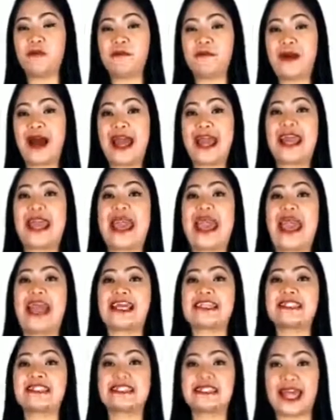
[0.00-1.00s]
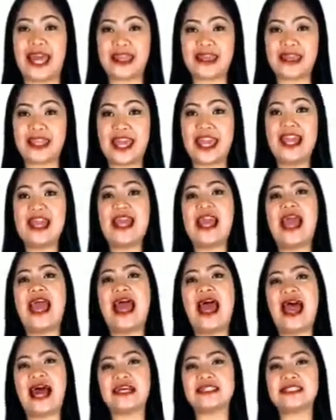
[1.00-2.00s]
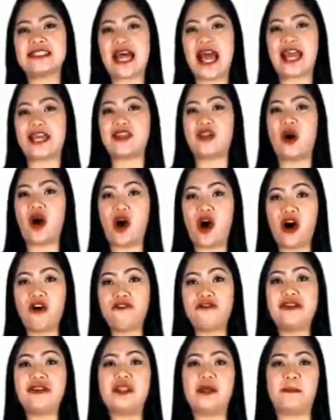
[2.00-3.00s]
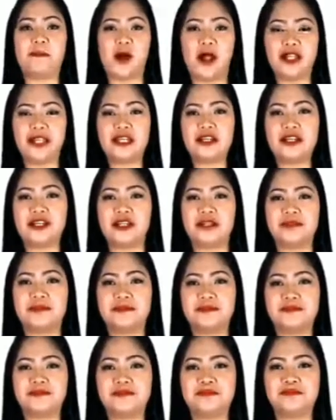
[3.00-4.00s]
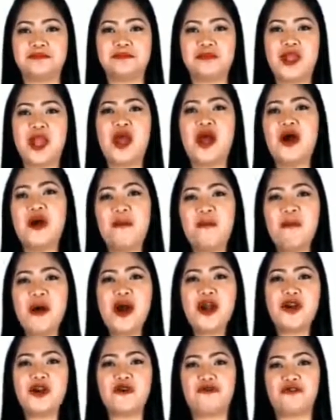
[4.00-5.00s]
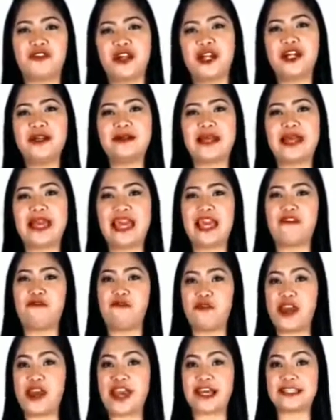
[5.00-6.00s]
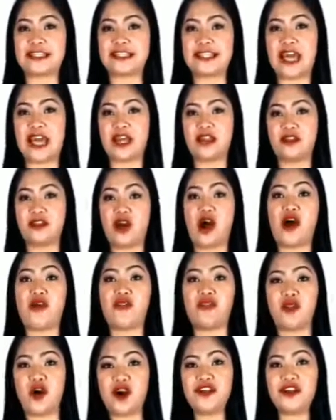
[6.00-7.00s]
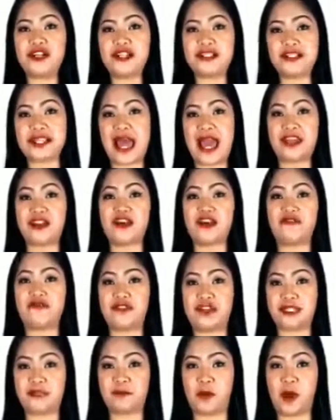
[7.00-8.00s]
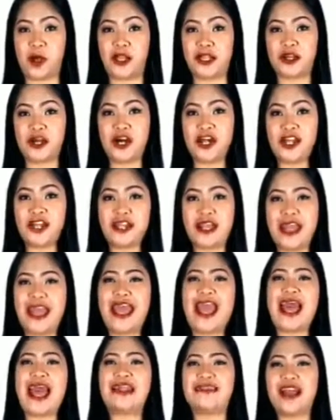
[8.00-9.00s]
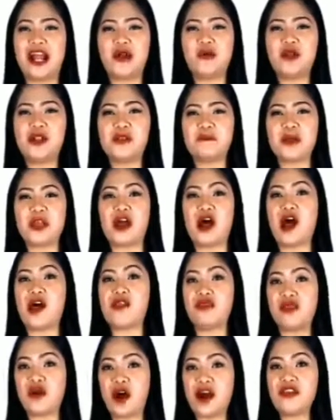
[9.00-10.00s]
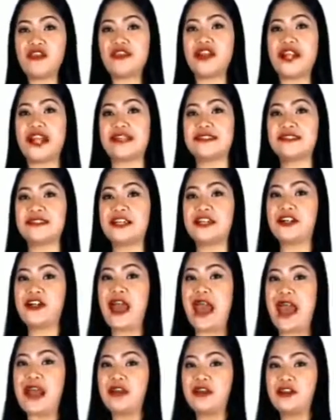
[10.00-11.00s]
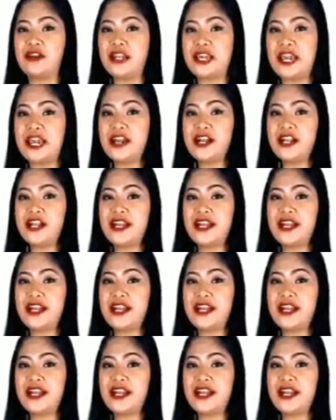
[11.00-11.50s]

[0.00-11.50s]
by extending a side of the polygon. Moreover, if we extend another side of this polygon, there will be another exterior angle here,